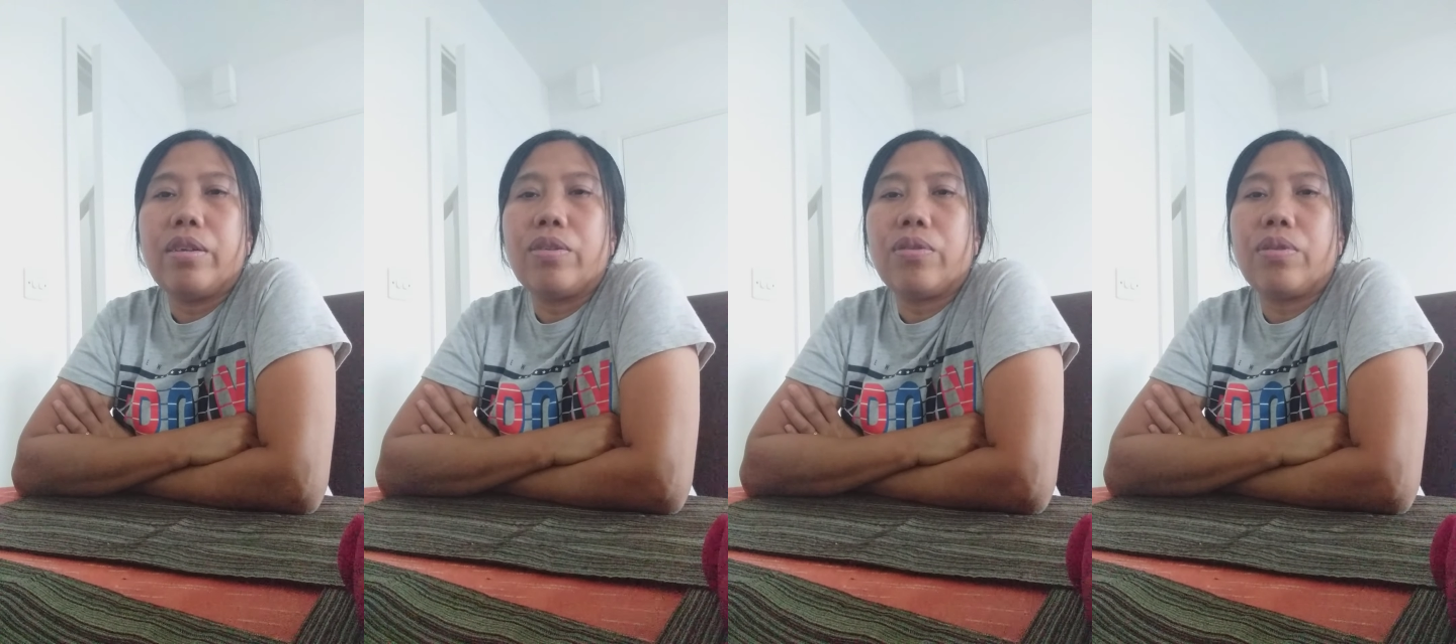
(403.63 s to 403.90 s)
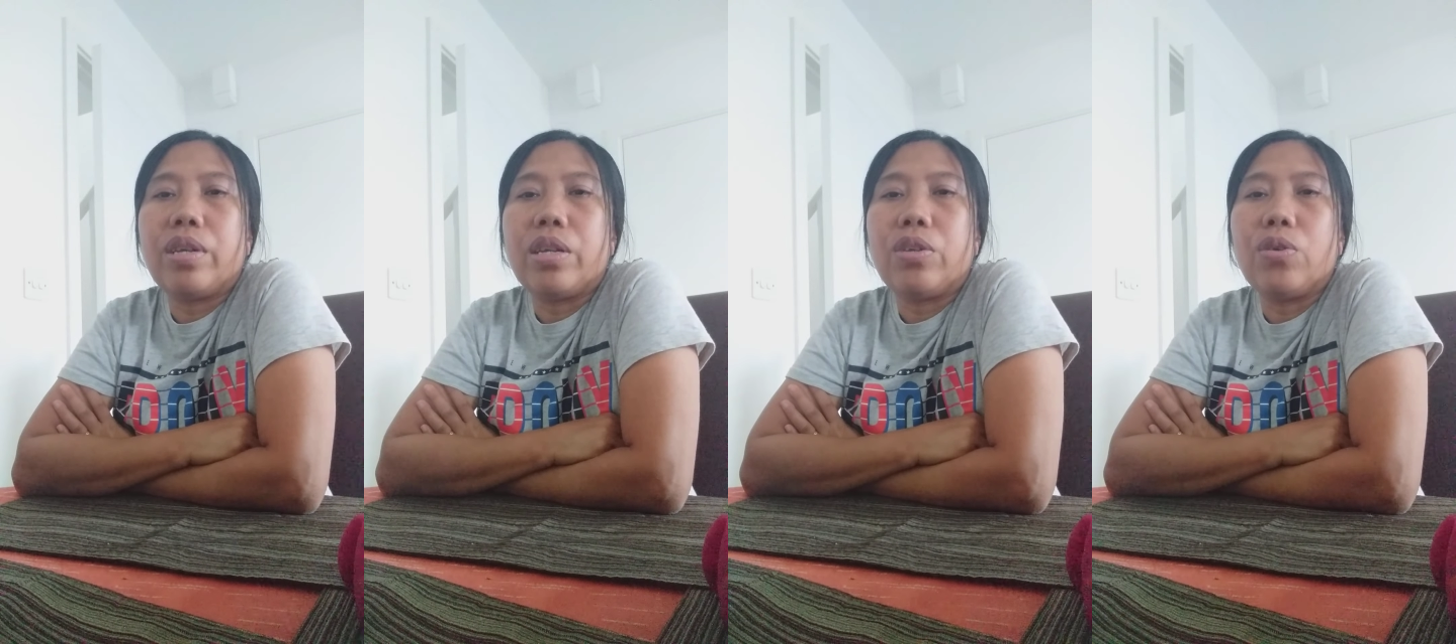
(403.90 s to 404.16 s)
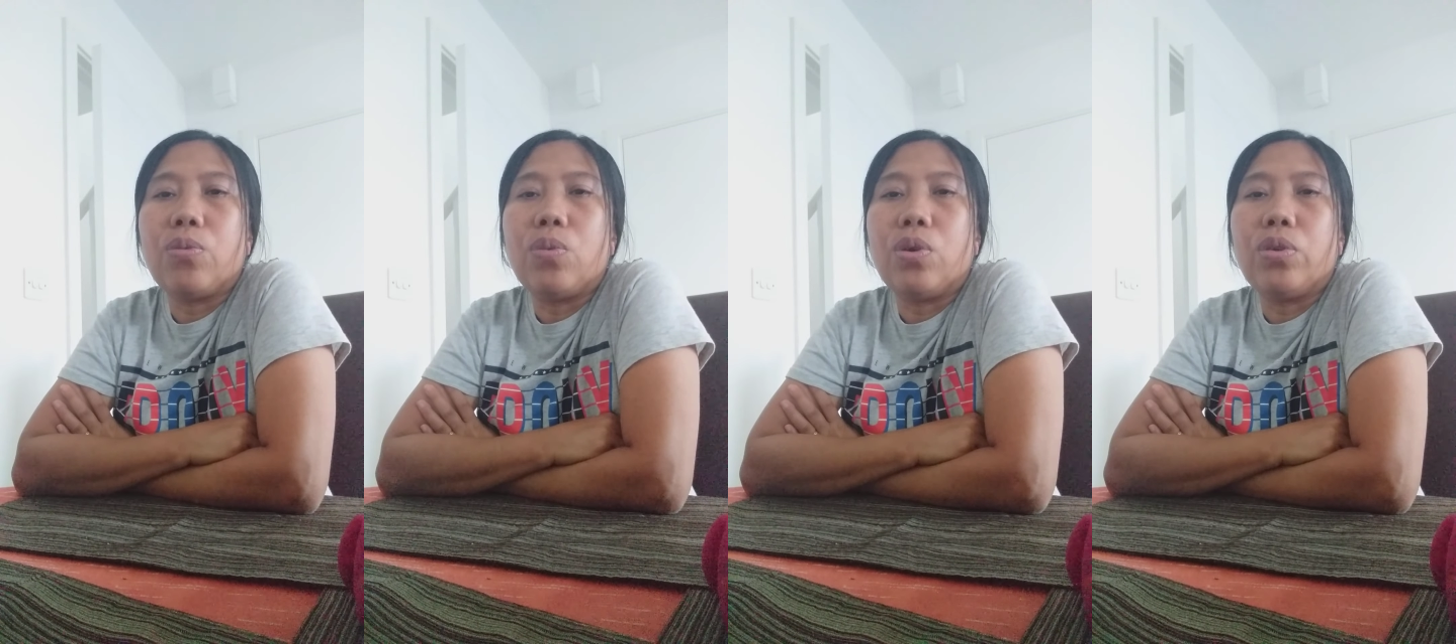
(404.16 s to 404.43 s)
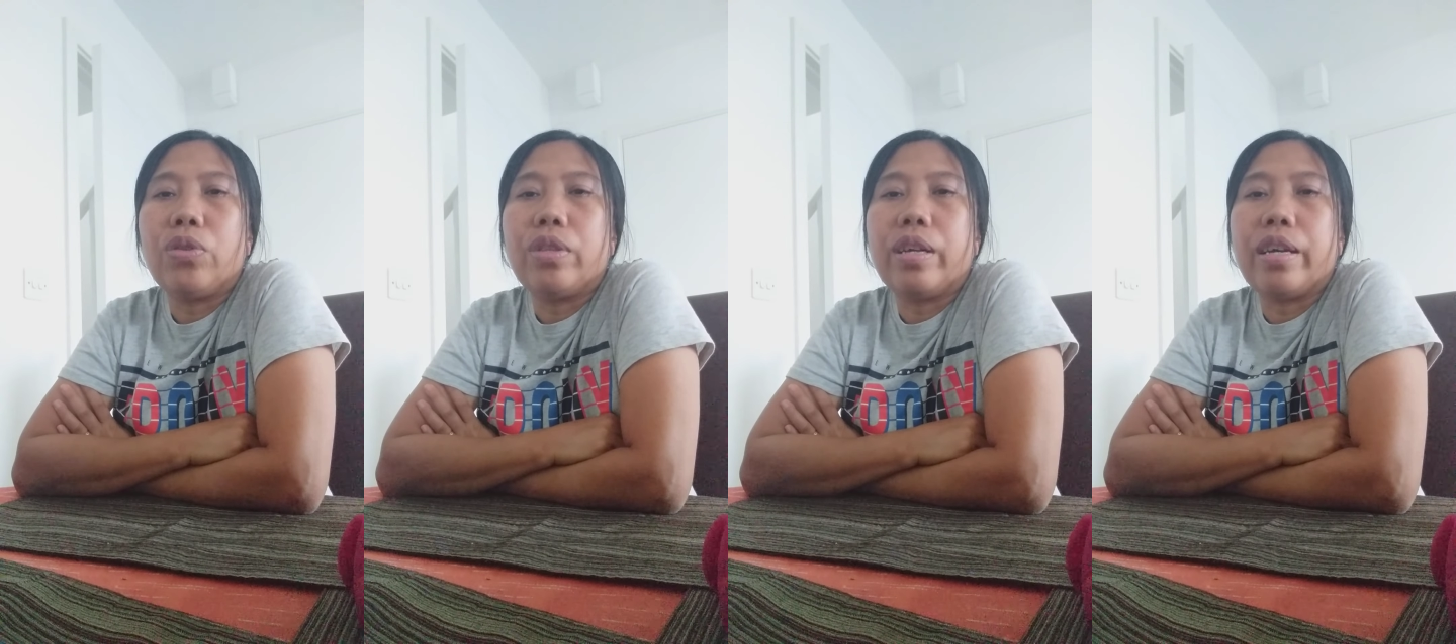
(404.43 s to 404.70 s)
so that you
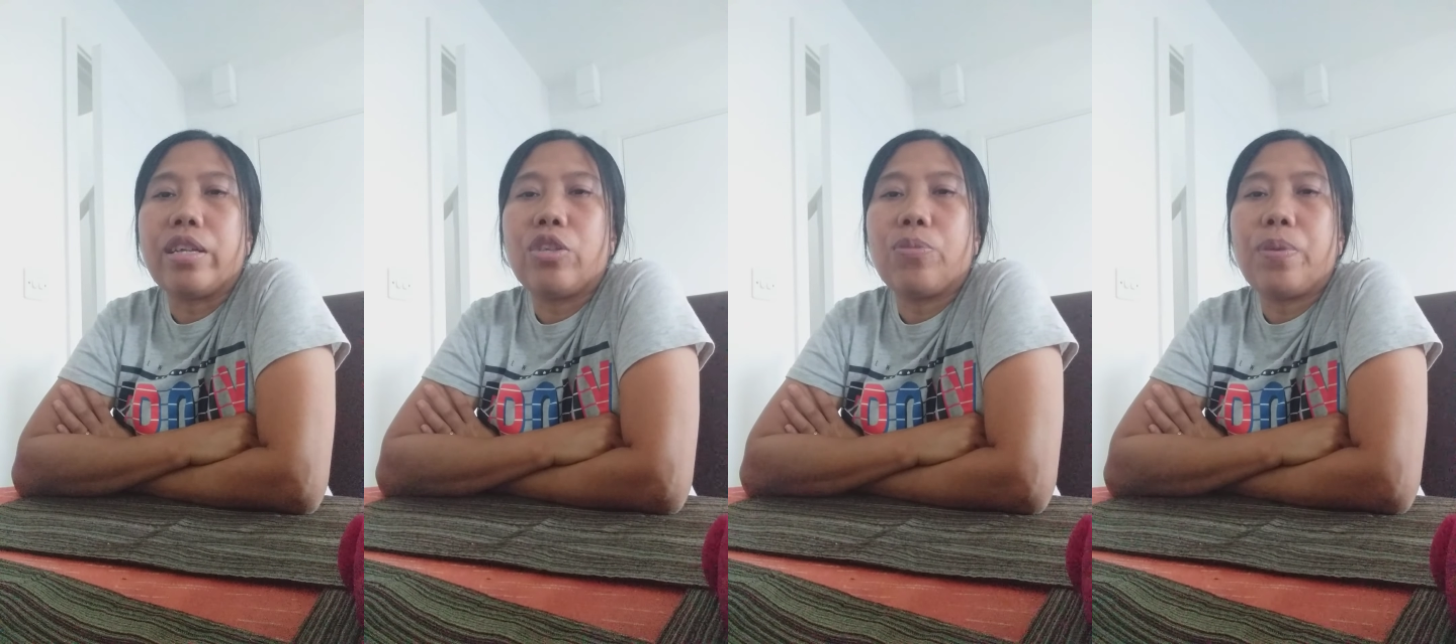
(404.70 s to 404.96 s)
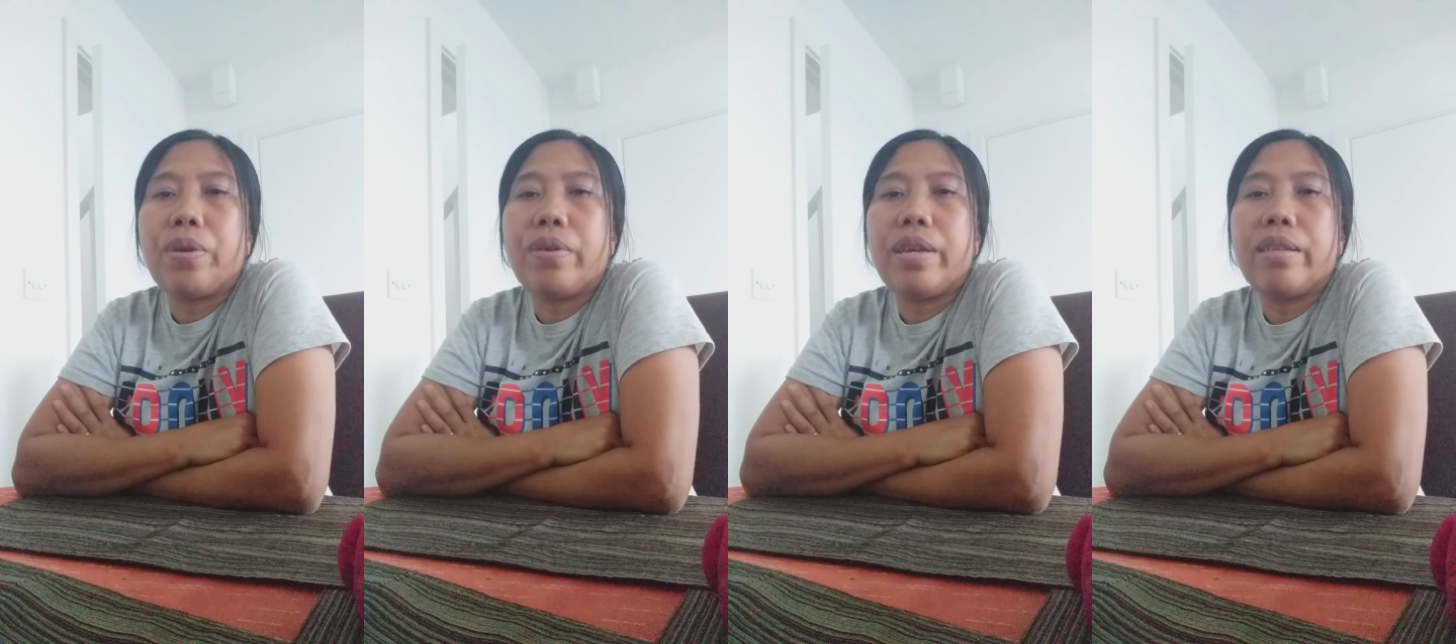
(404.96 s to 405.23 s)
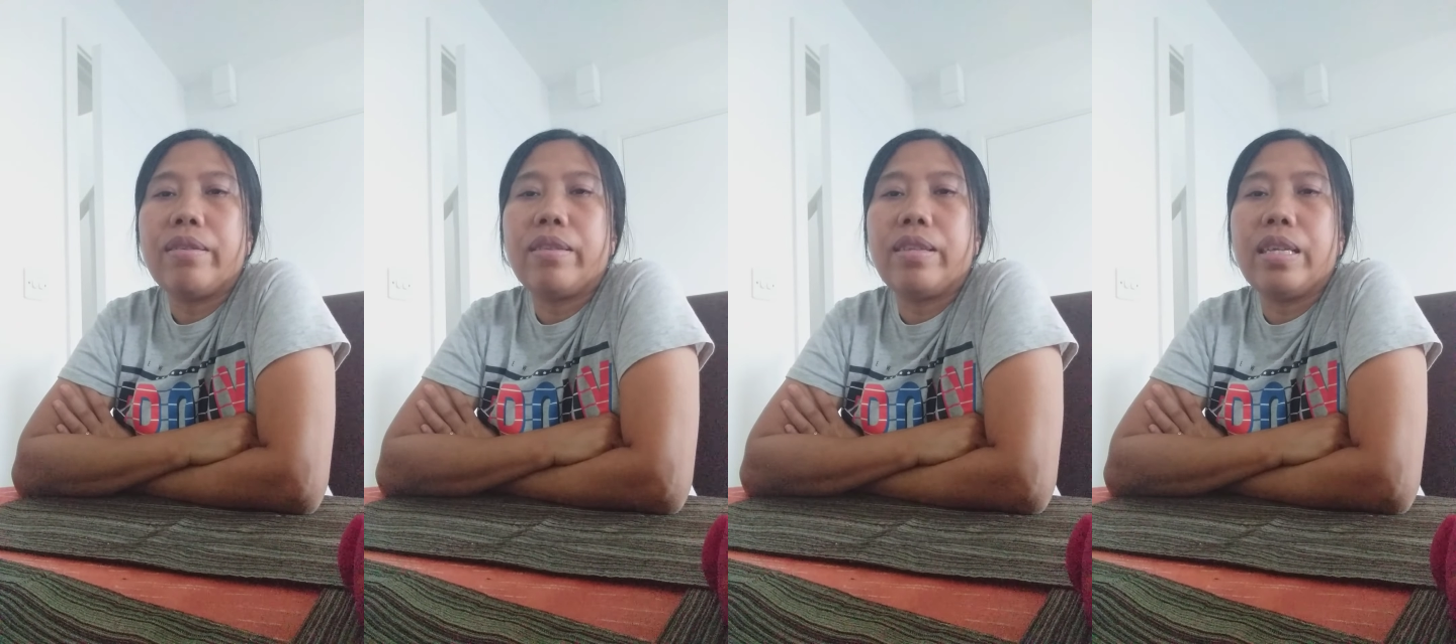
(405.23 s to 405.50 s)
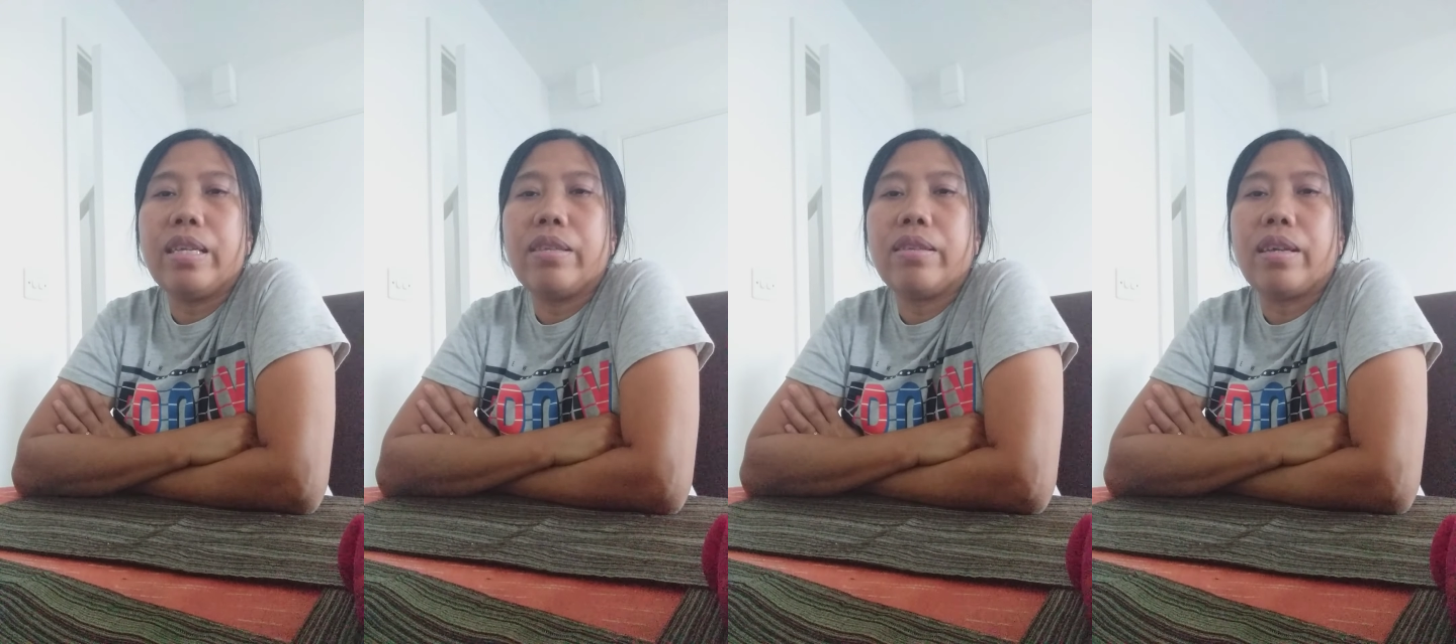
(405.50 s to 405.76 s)
won't experience
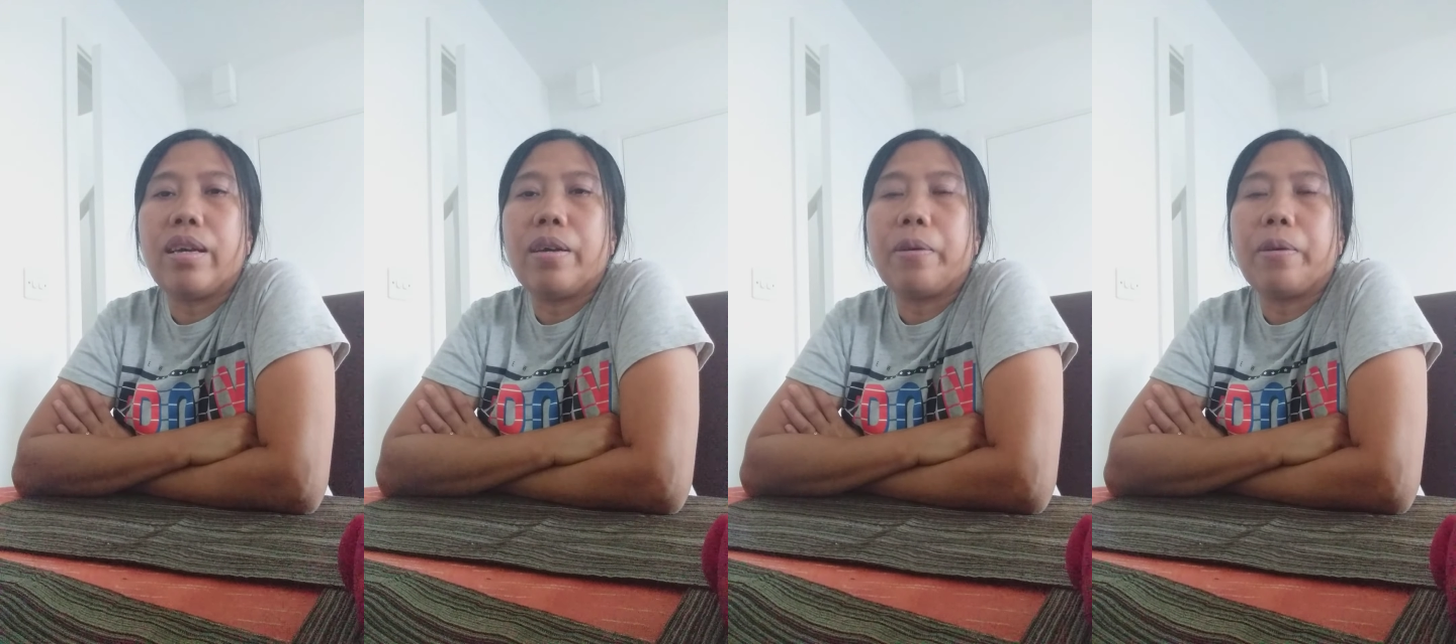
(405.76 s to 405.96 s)
this